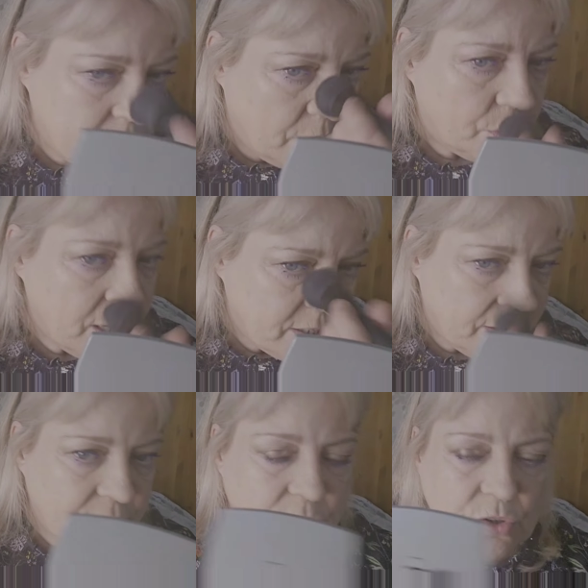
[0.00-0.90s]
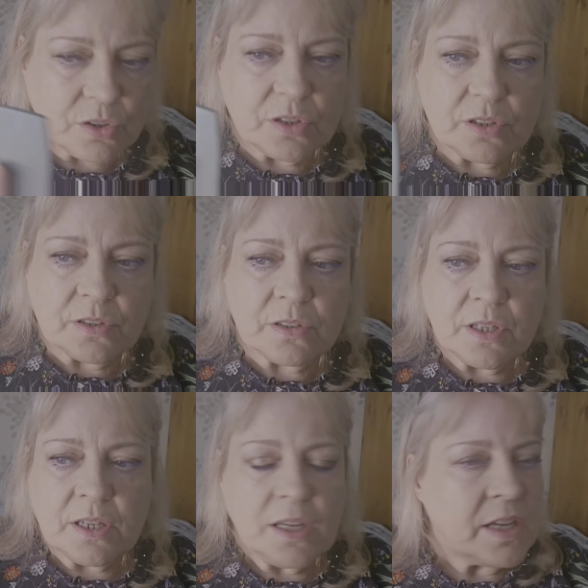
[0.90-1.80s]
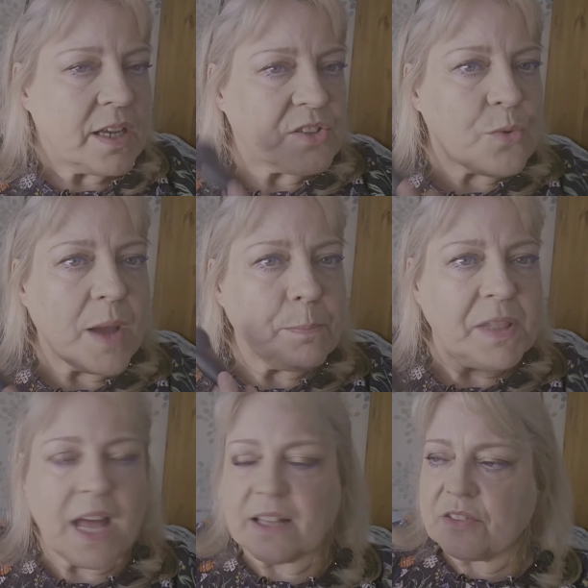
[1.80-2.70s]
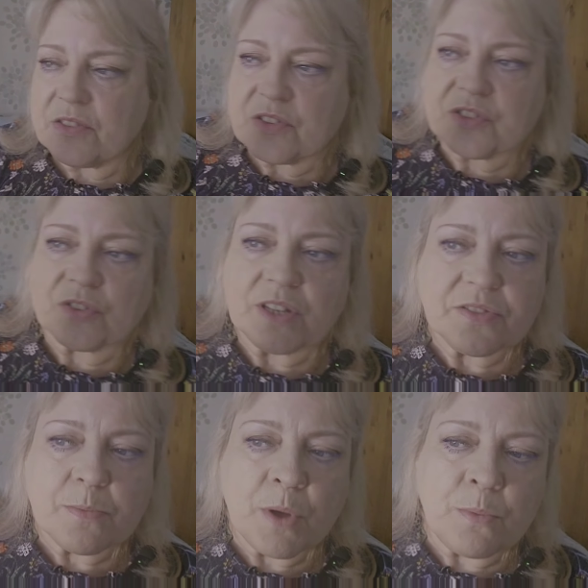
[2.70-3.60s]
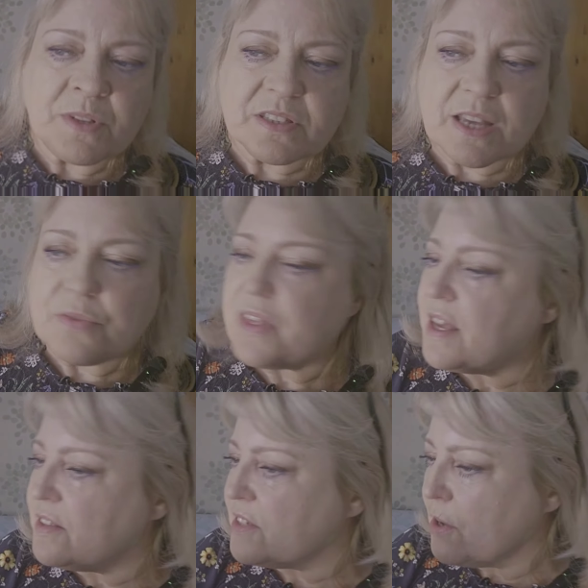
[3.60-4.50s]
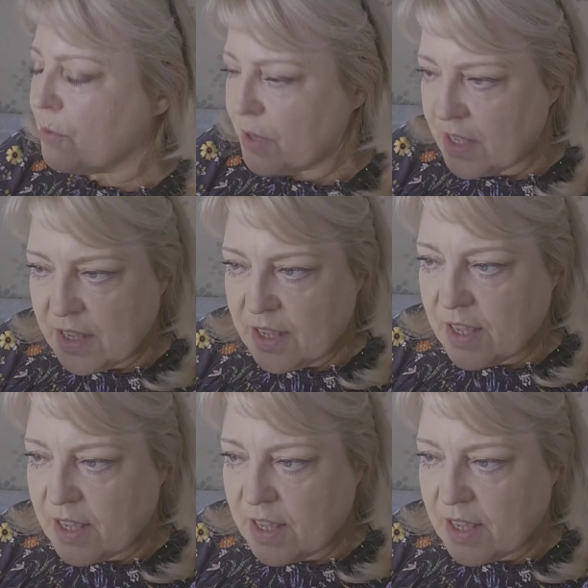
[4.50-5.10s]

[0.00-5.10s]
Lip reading: So let's have a look. It's quite blind in the sun at the moment out there, so